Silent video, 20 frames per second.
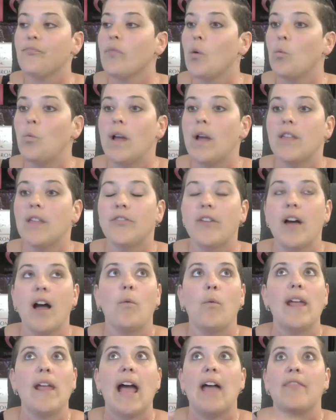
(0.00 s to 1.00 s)
with
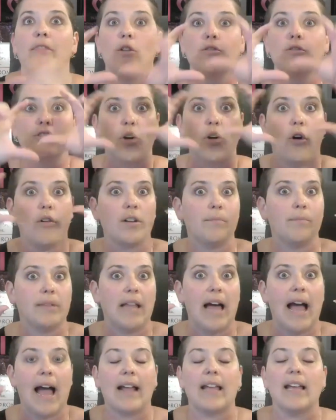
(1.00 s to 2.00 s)
uh, we had those gold and
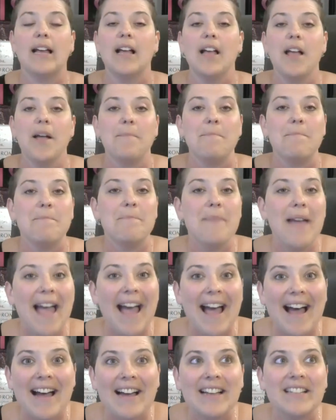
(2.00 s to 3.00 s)
black
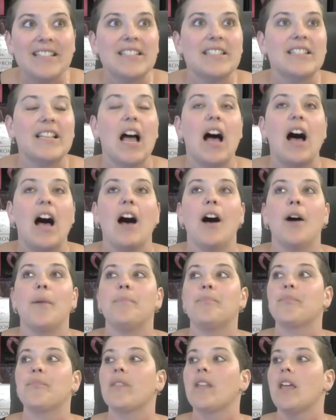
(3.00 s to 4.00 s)
masks.
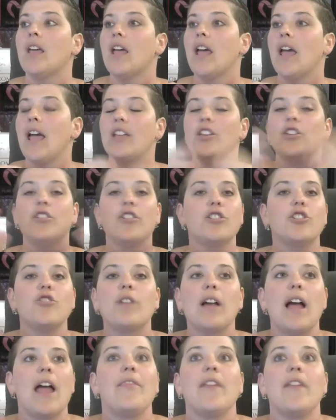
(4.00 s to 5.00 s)
Um, you,
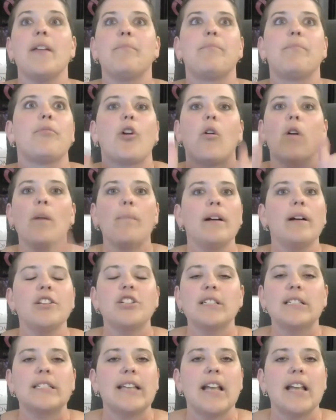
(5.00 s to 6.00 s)
you and then throw a bunch
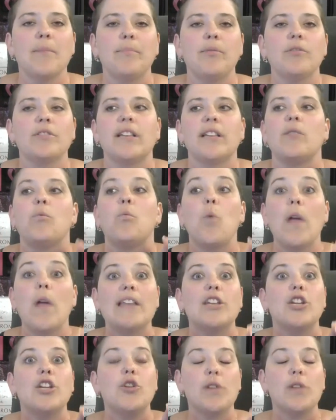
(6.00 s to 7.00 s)
of samples in
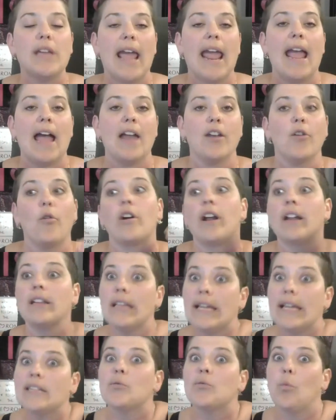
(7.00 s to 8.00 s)
when you can, or at
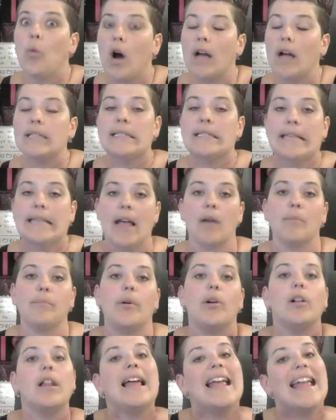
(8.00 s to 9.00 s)
least one
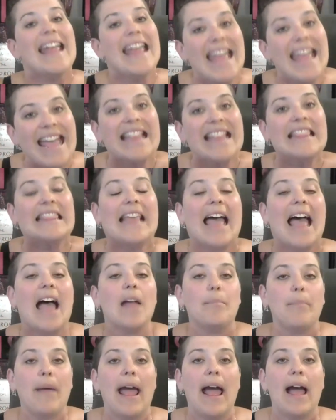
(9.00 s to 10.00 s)
sample in
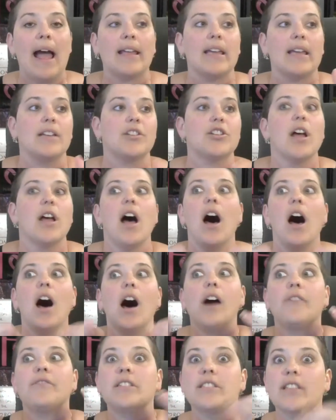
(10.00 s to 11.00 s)
that package
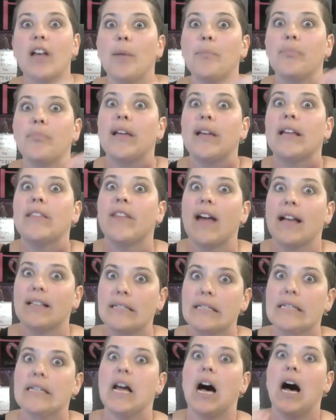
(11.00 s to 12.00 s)
of something
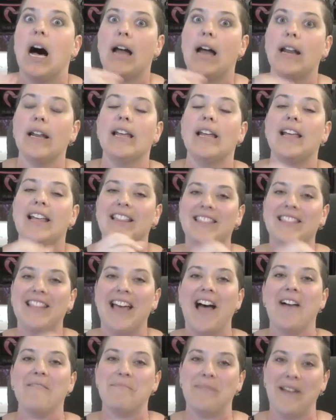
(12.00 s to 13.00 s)
that's not in
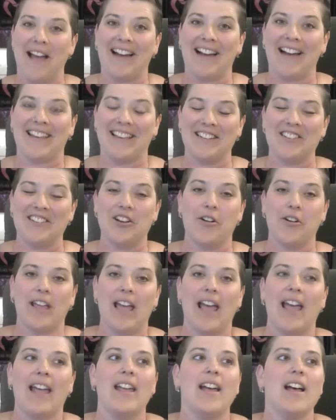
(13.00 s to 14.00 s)
that package.
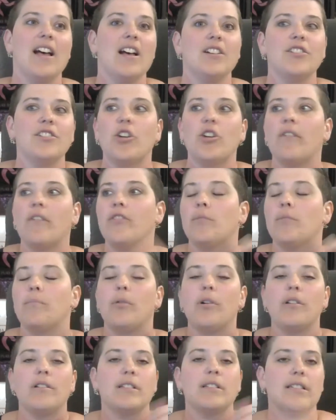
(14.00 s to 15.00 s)
Okay. So if you're
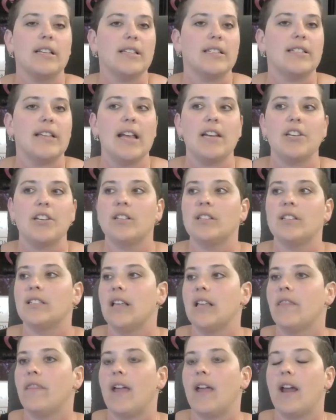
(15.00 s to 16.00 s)
putting sensations
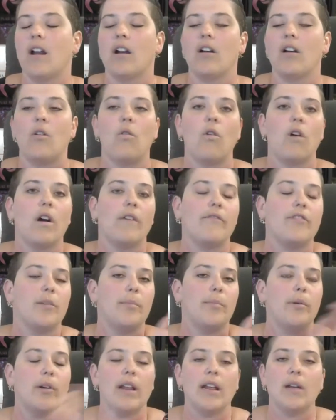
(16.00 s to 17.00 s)
in there, or if
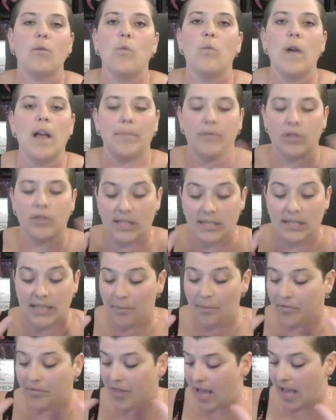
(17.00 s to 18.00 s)
you're putting whipped or
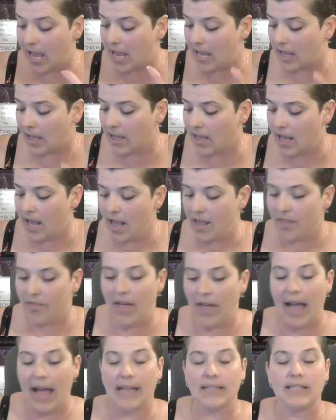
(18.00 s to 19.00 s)
something
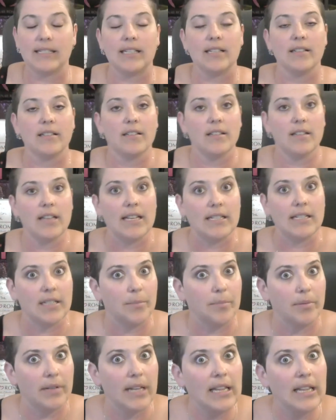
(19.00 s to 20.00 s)
that is
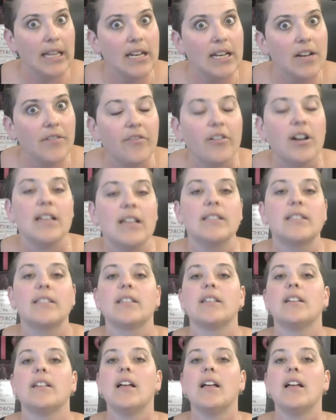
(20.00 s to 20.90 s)
completely different,